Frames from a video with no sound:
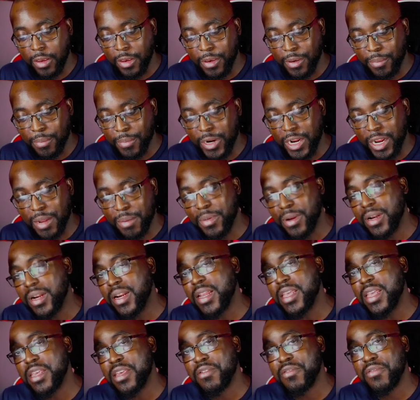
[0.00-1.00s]
but I
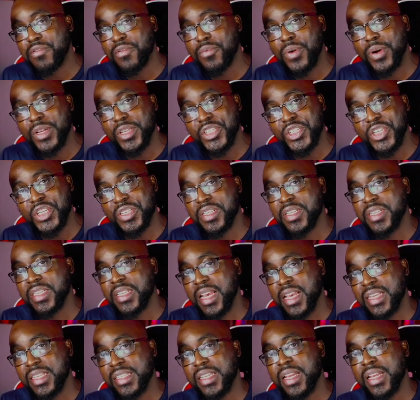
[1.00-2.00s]
believe what Jesus
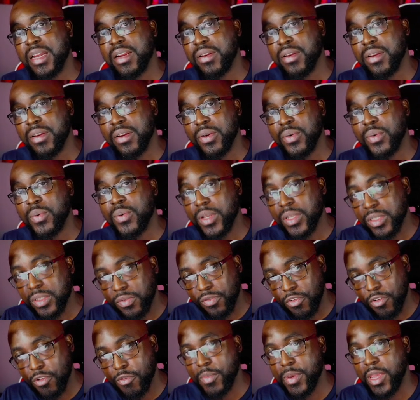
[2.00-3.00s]
has done was
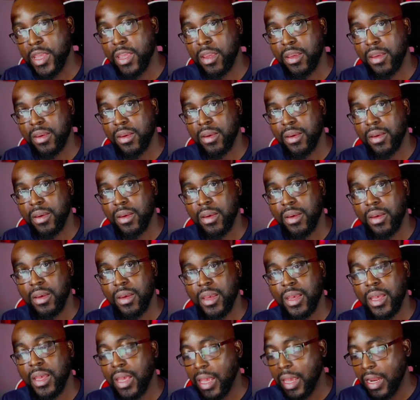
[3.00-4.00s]
for me,
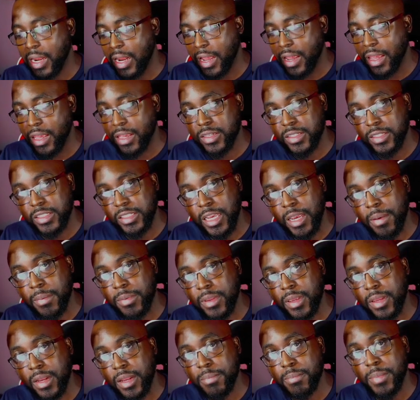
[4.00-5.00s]
and I
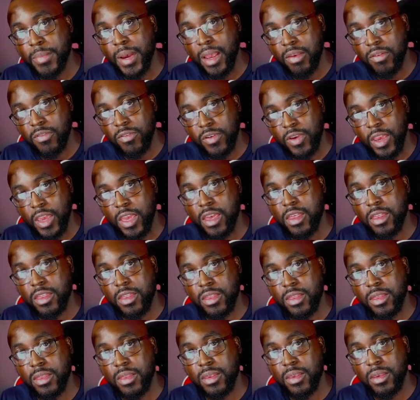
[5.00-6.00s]
accept it by
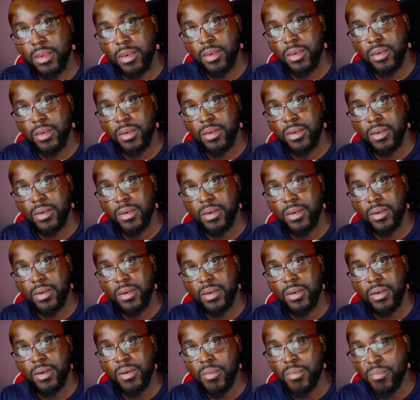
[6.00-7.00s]
faith.
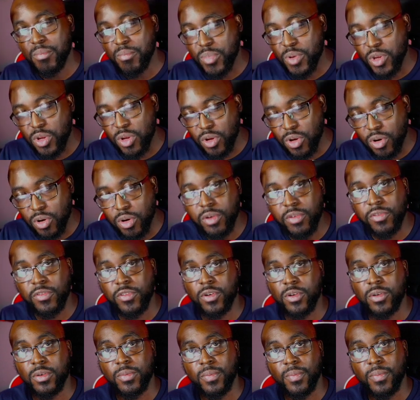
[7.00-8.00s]

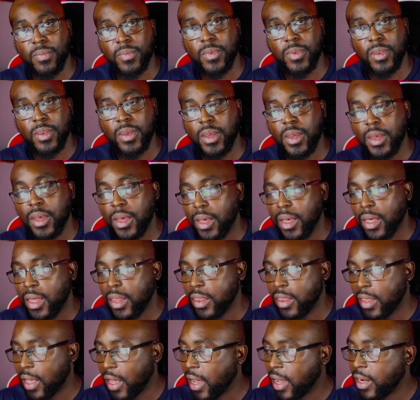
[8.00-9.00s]
Beautiful.
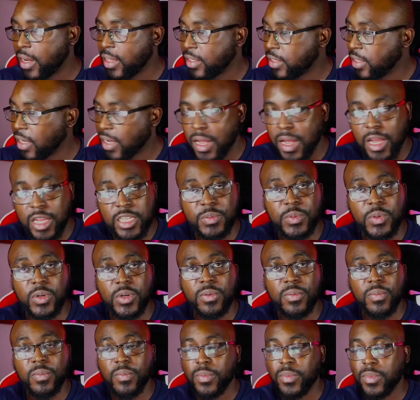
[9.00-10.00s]
That is the
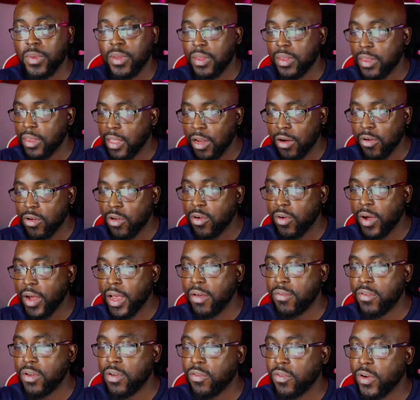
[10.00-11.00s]
gospel. There you
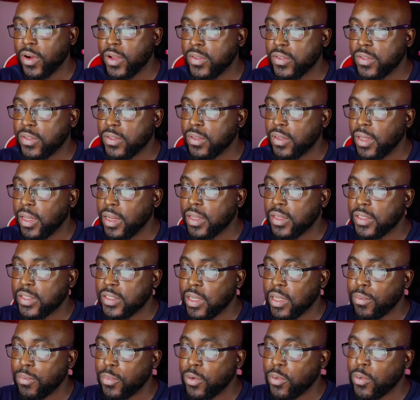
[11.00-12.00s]
have it, friends, in a
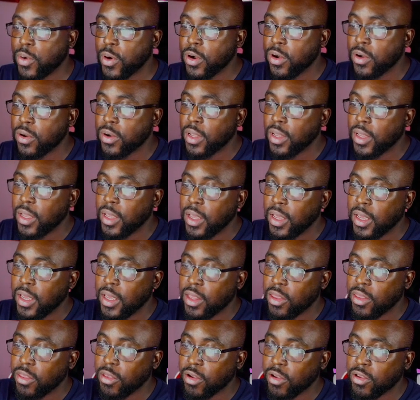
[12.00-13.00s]
simple word
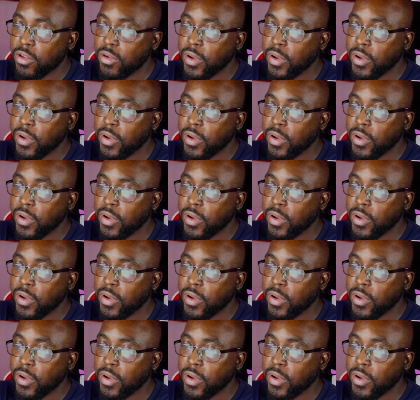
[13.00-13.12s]
there you